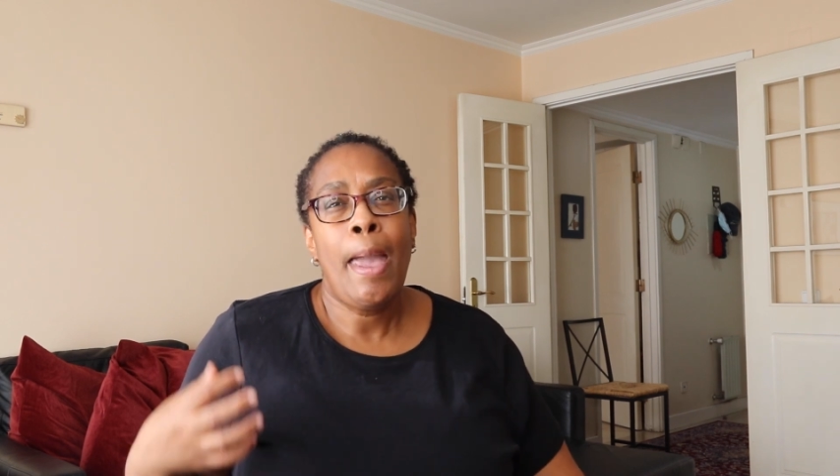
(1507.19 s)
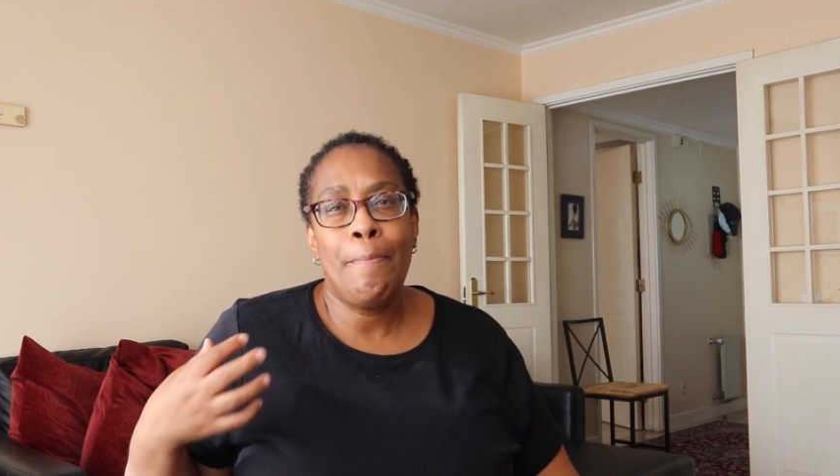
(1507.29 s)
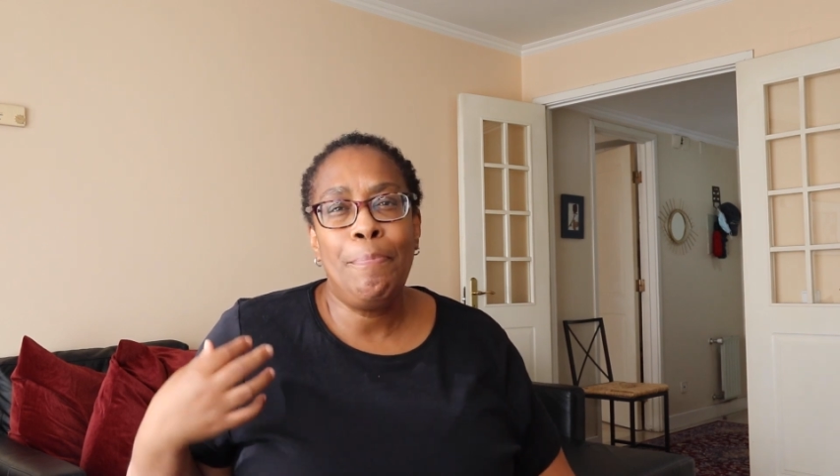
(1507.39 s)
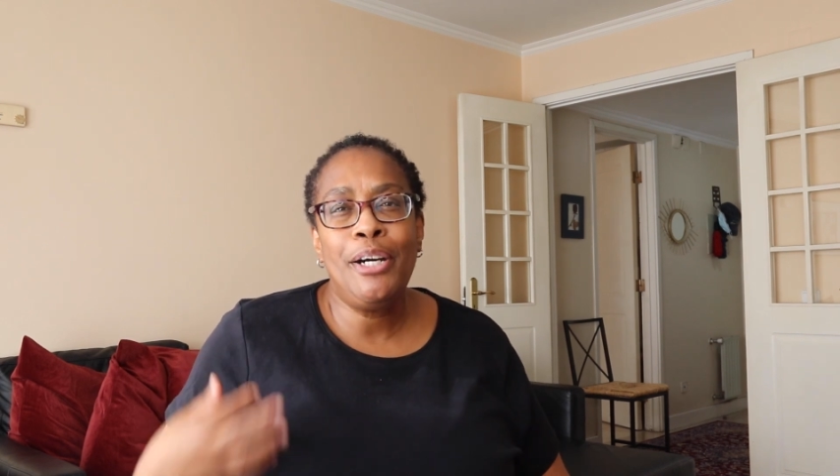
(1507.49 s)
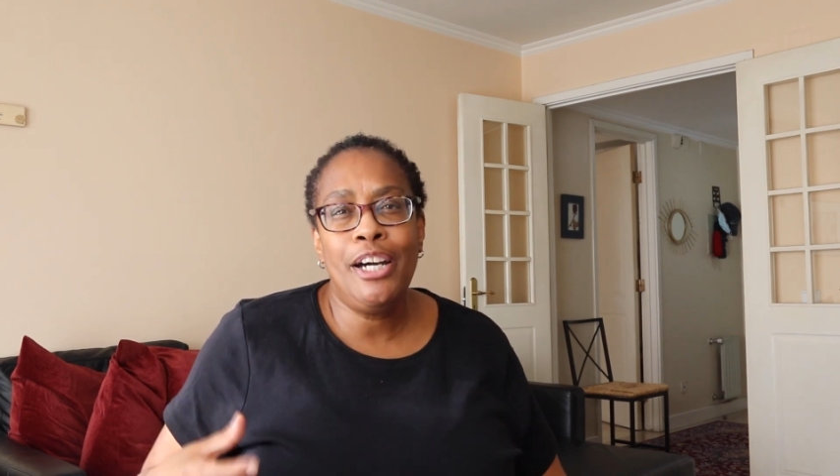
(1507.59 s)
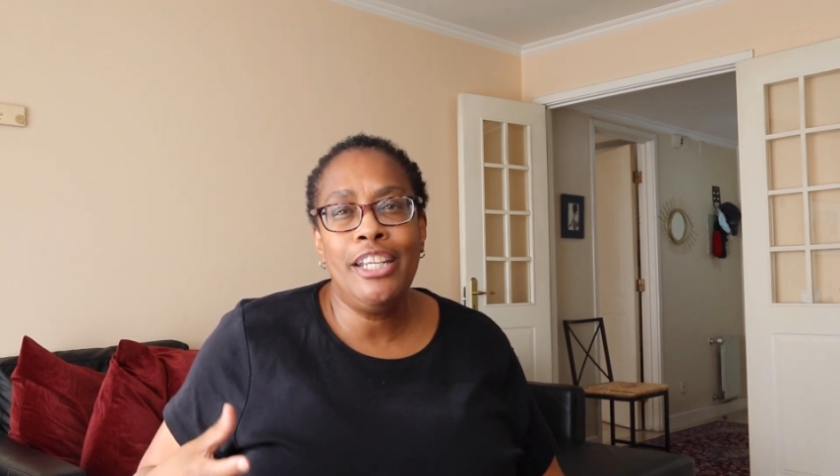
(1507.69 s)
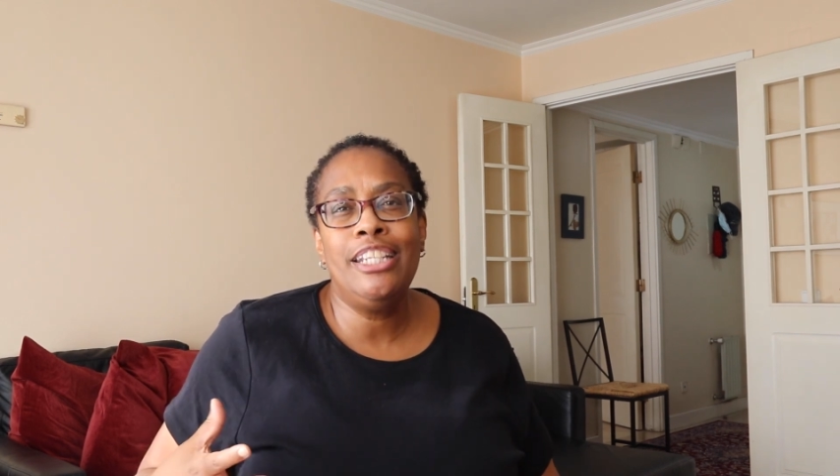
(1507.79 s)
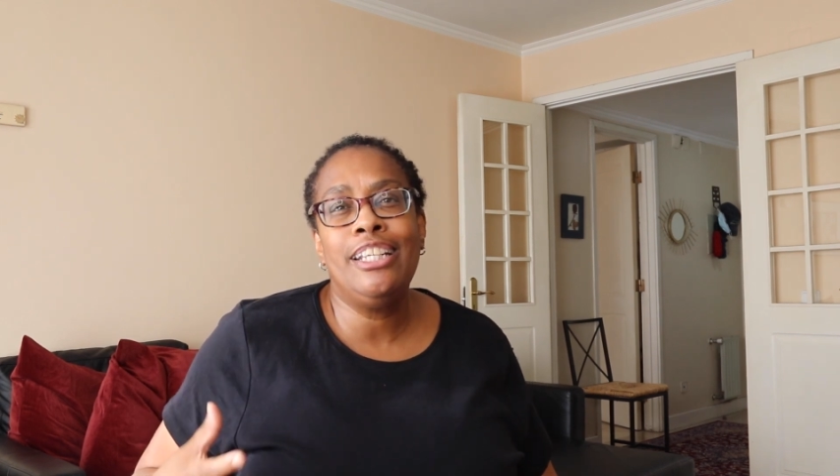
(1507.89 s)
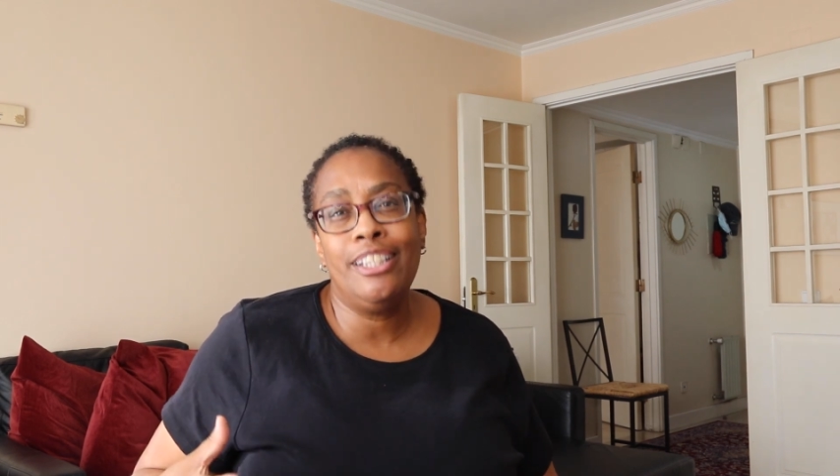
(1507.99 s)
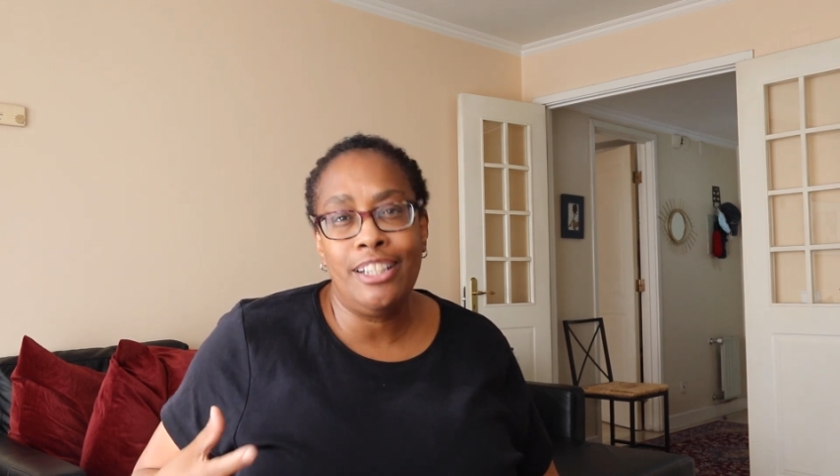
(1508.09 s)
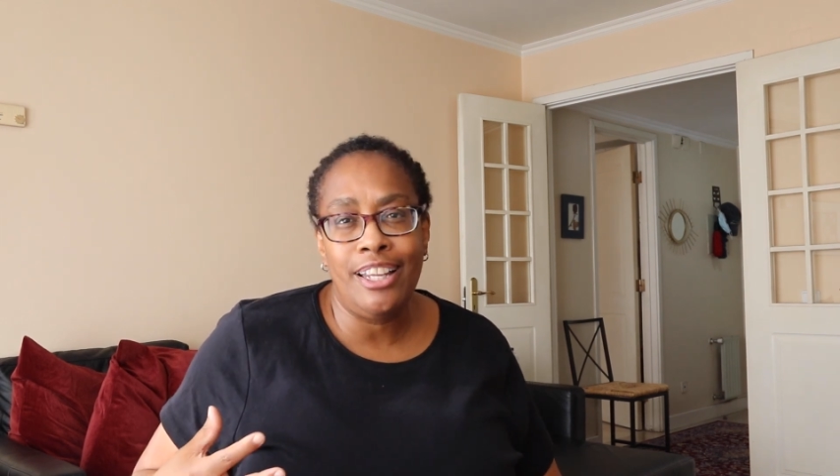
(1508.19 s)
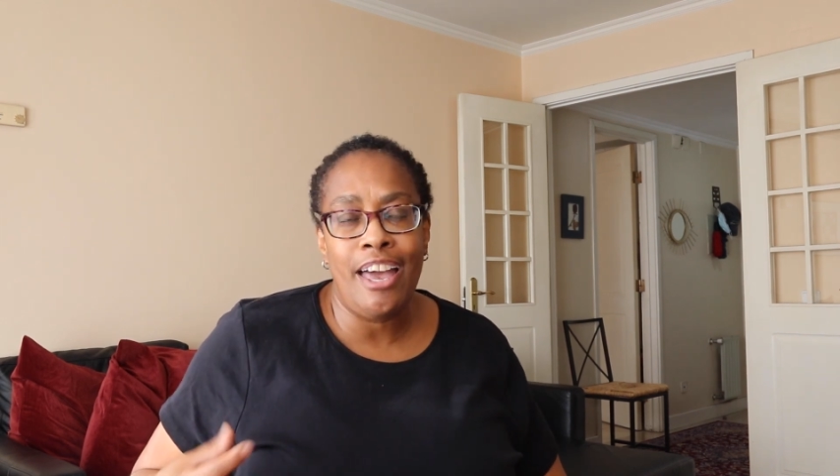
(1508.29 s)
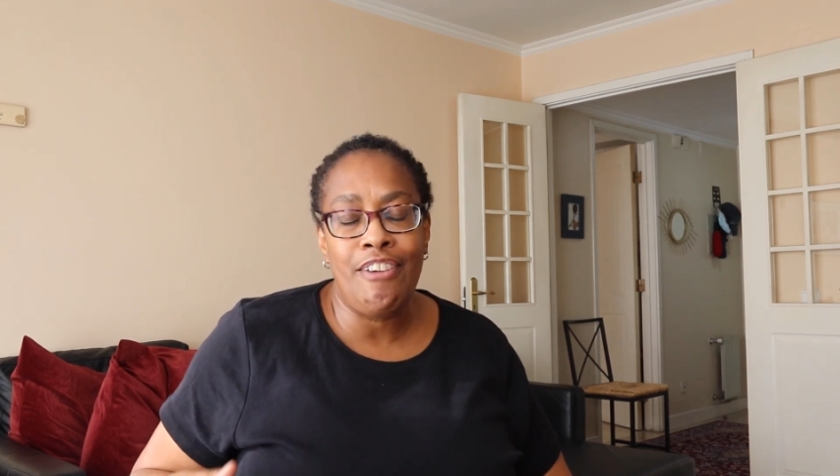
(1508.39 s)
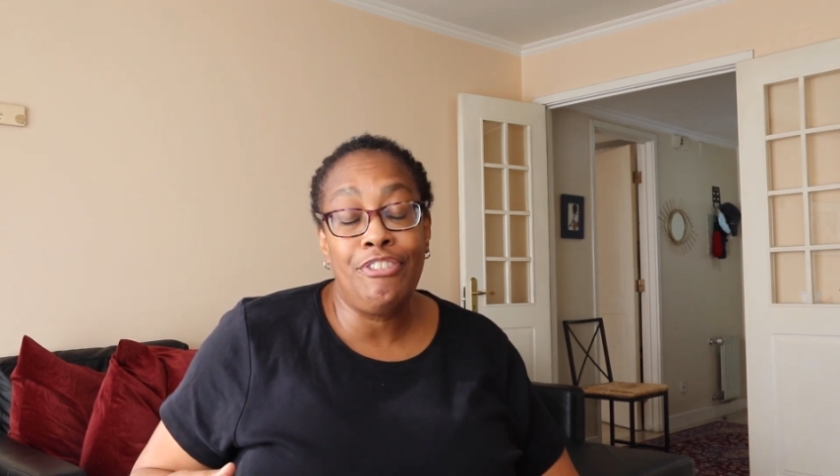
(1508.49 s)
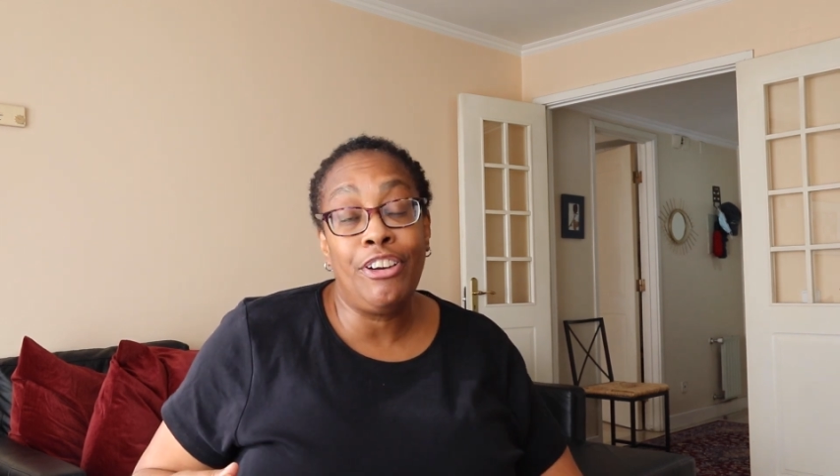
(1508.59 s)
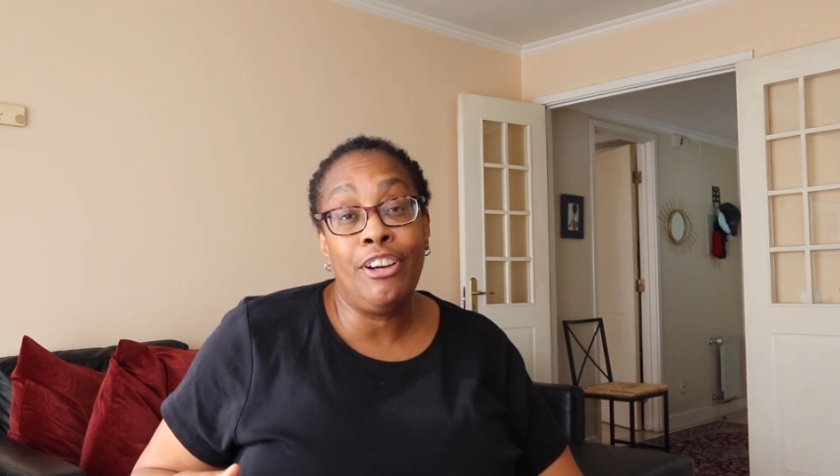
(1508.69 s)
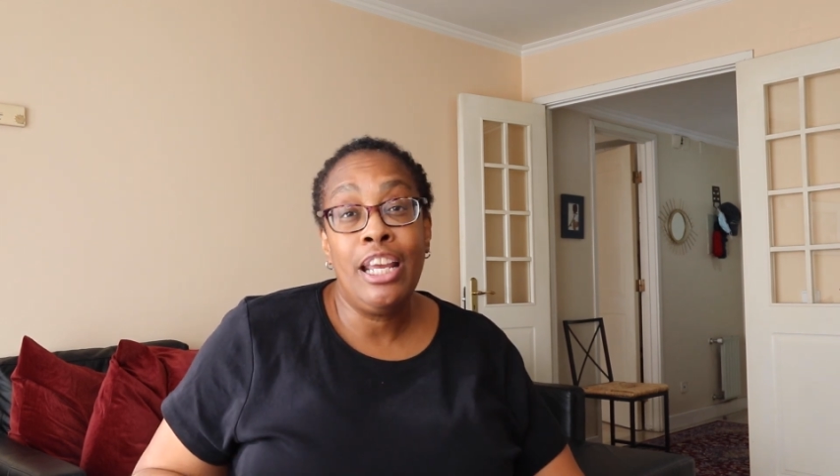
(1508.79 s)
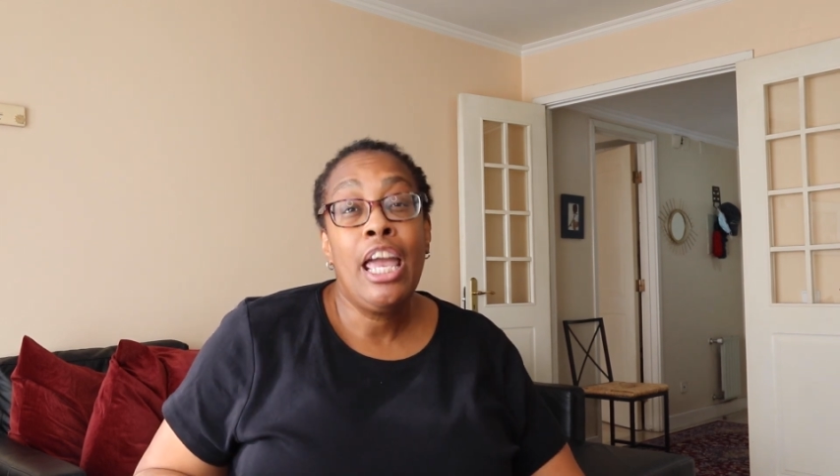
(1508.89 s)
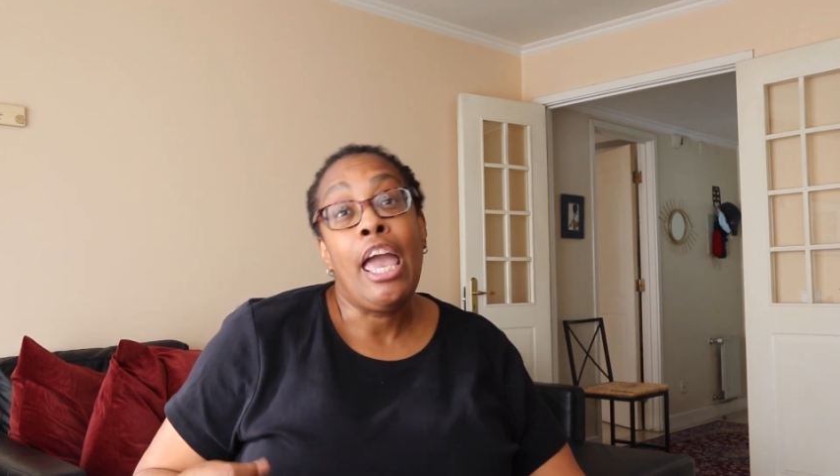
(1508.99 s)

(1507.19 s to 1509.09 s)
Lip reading: and put in a little effort,